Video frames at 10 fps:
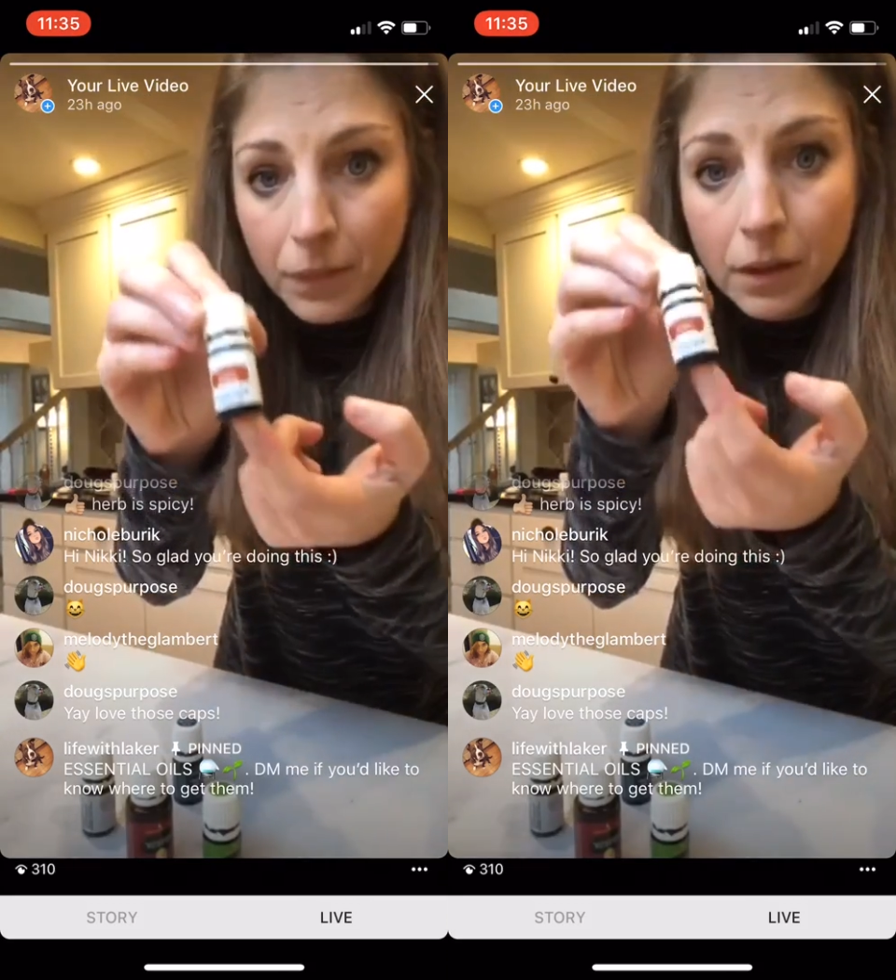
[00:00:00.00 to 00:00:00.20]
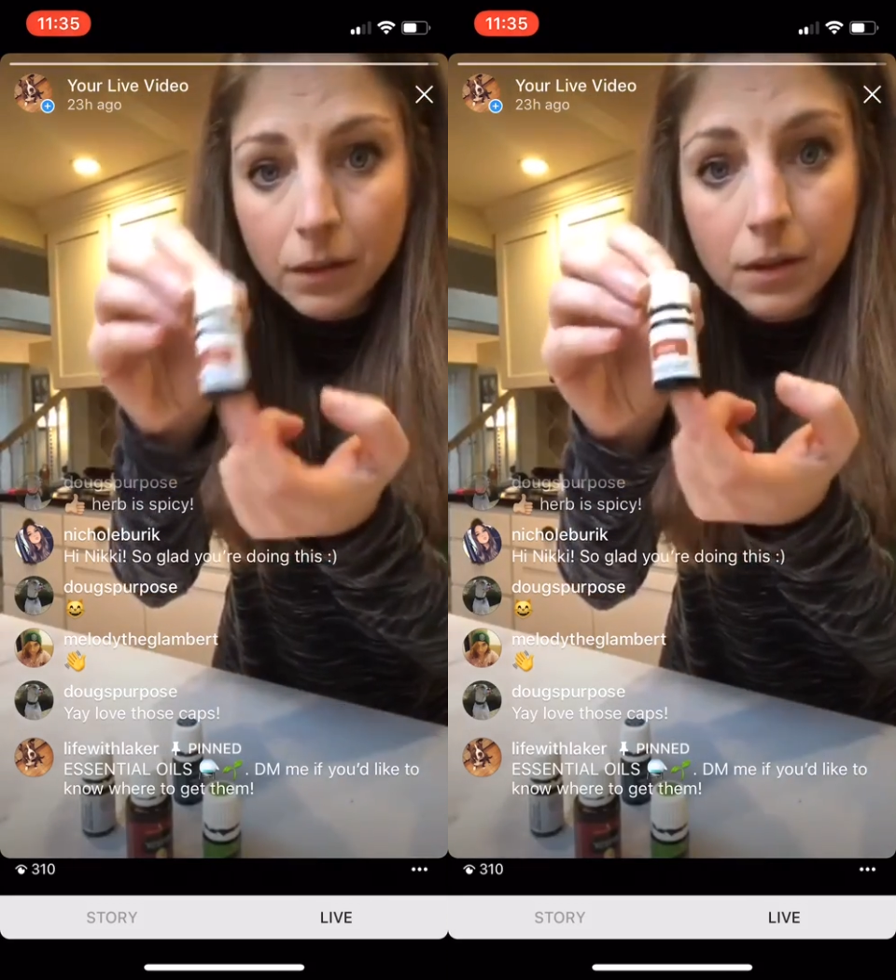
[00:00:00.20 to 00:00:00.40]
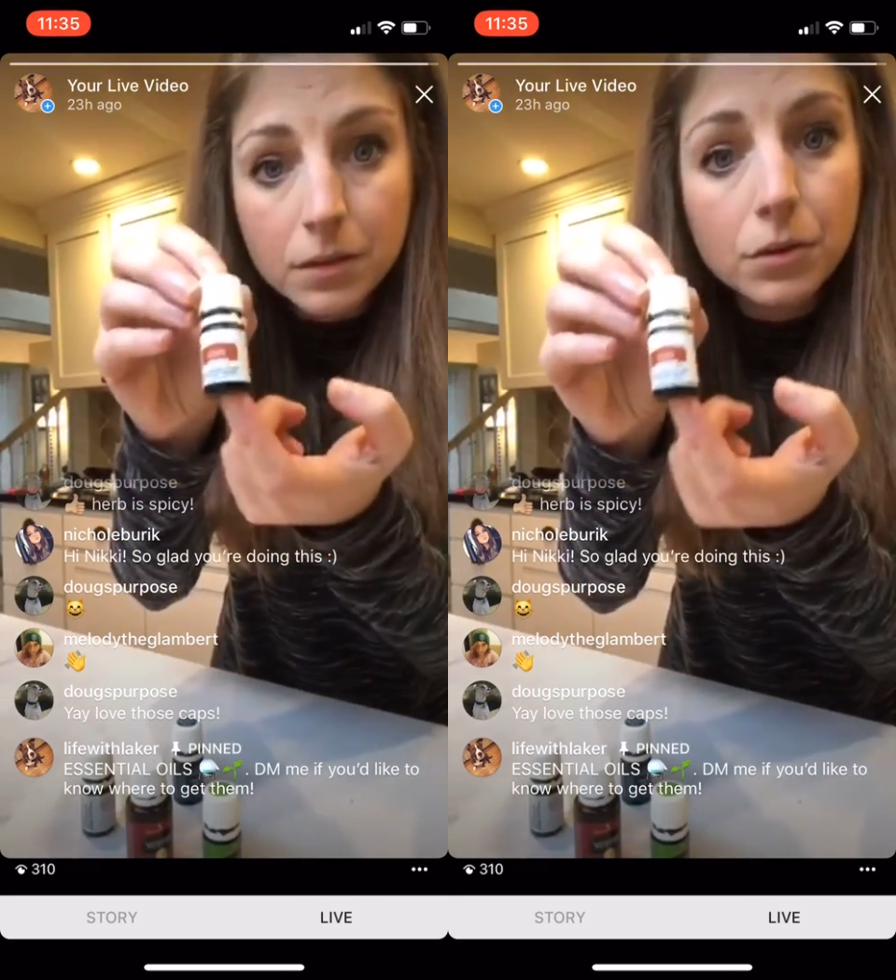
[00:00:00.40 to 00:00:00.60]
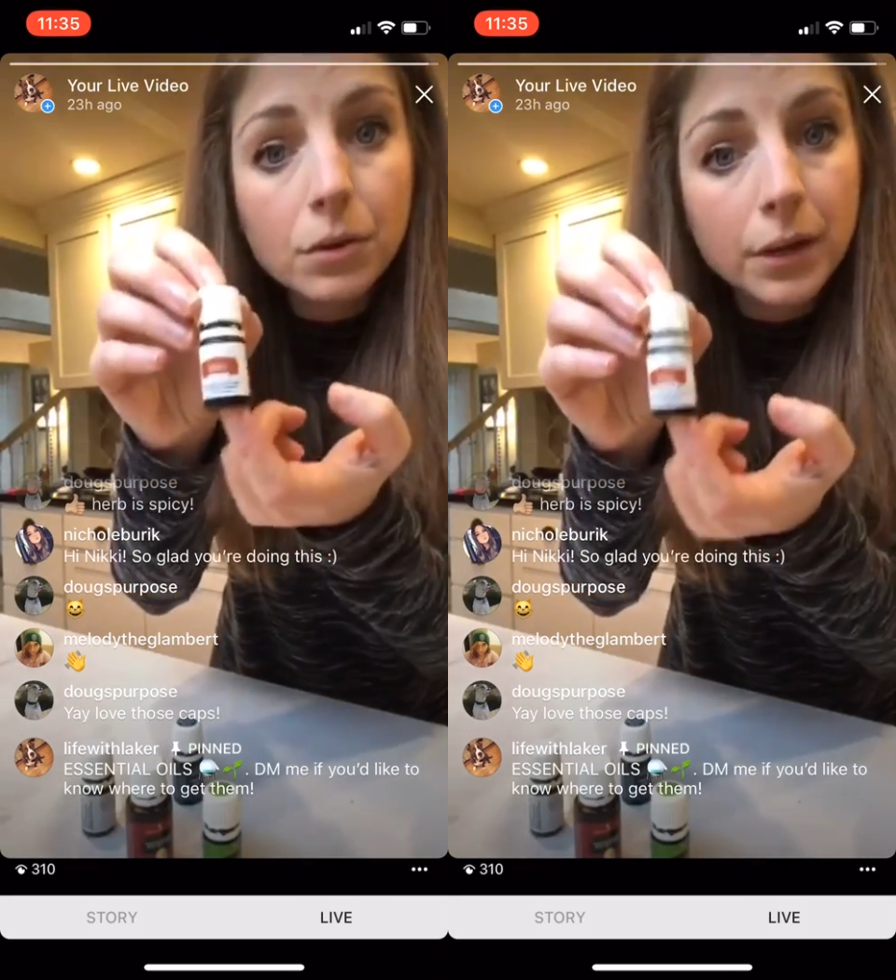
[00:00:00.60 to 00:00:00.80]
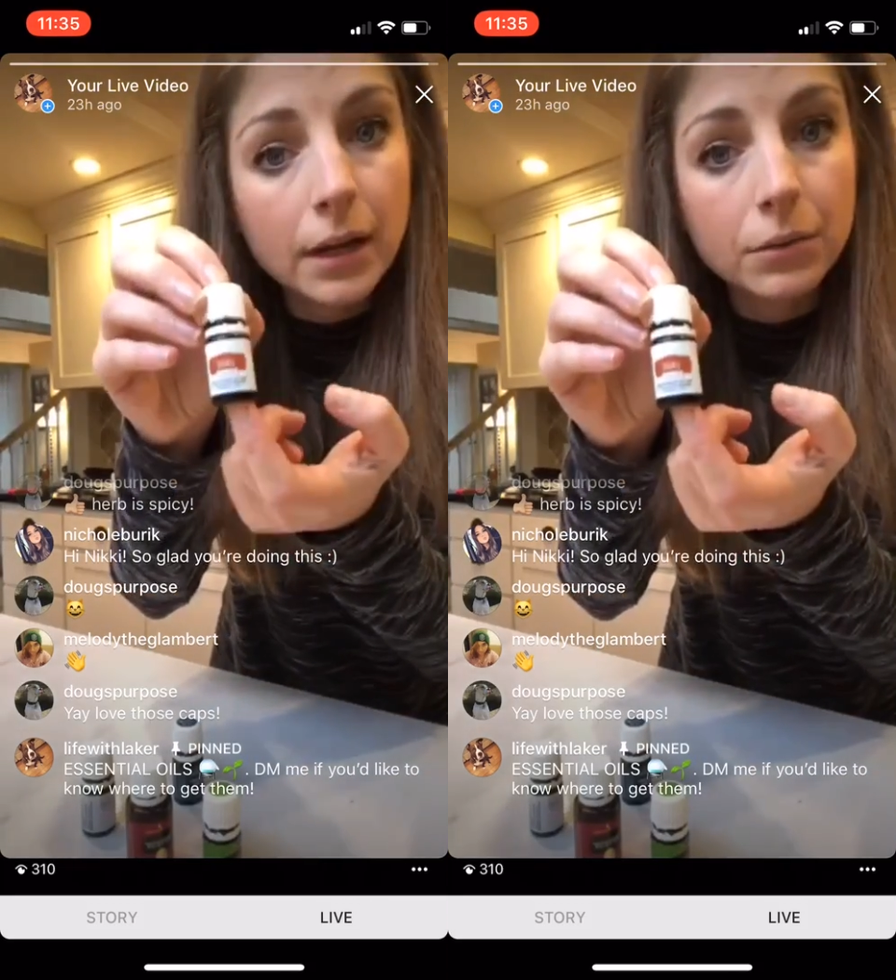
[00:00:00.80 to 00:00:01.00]
these are
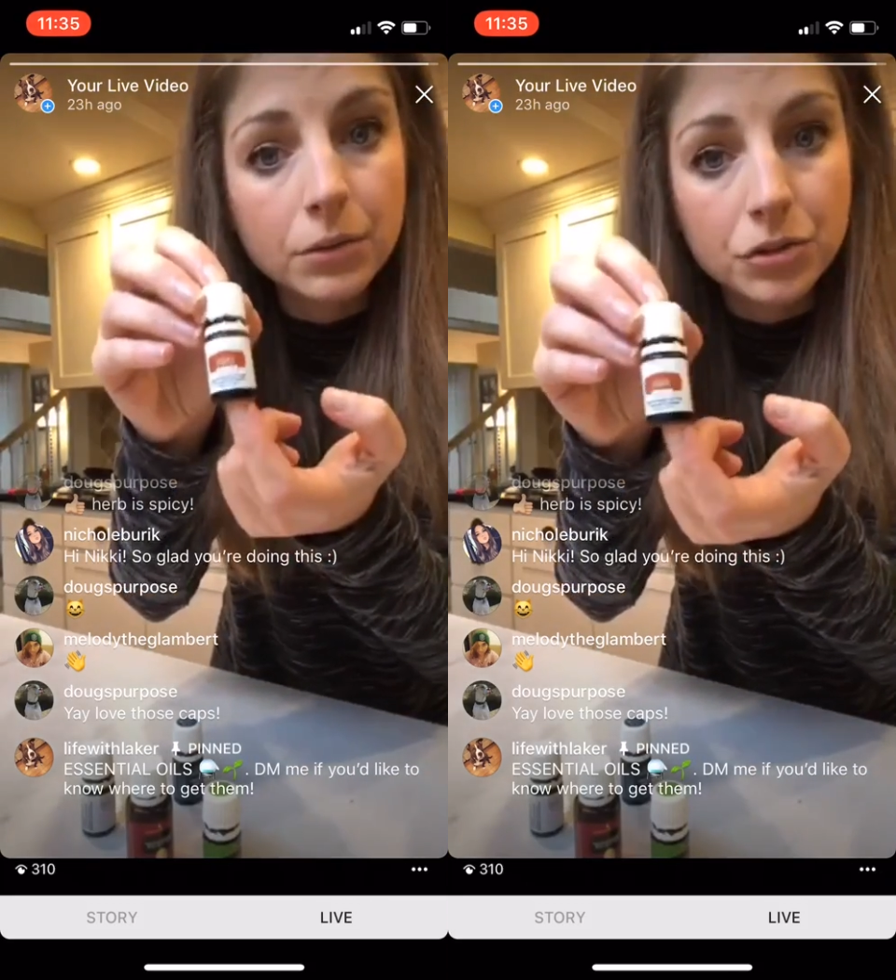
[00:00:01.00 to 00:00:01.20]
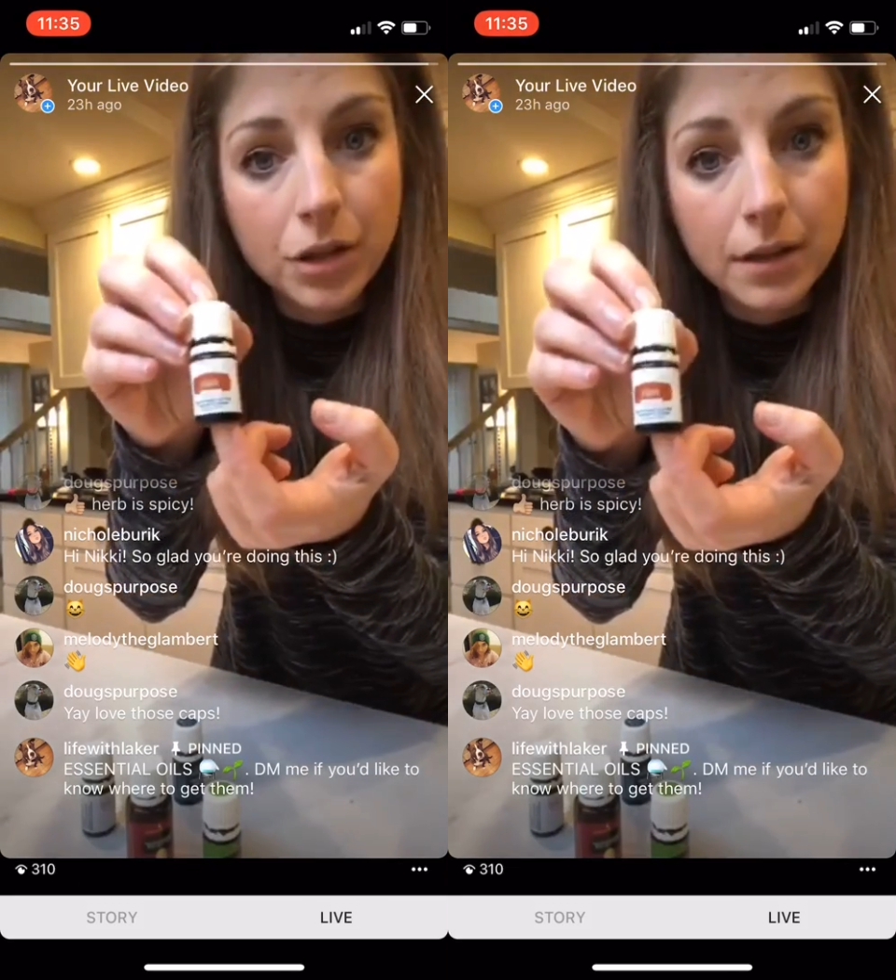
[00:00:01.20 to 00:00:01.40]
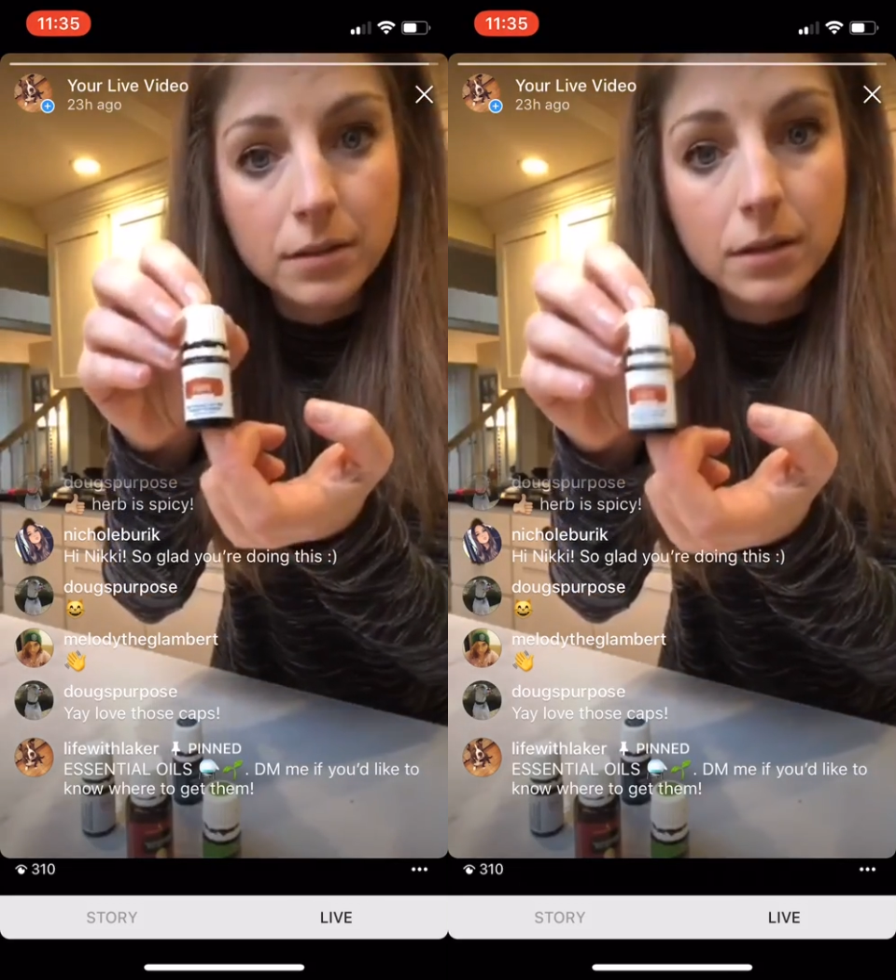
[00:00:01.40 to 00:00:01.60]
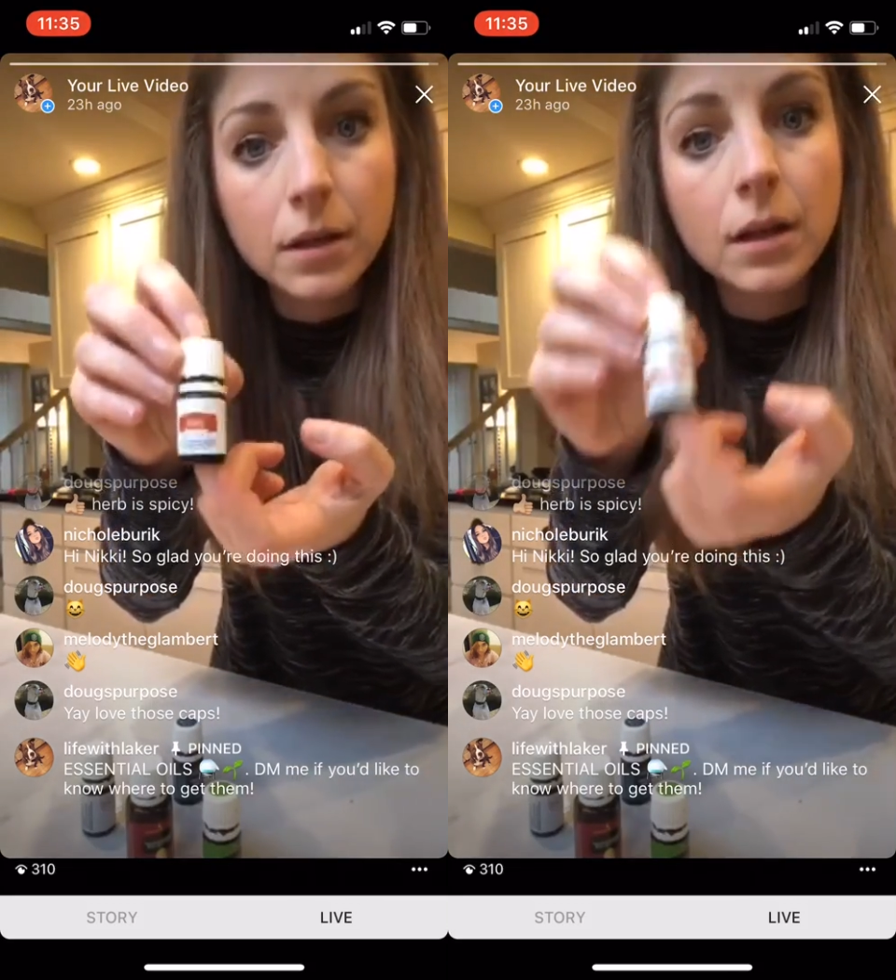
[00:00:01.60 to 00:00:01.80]
okay to ingest.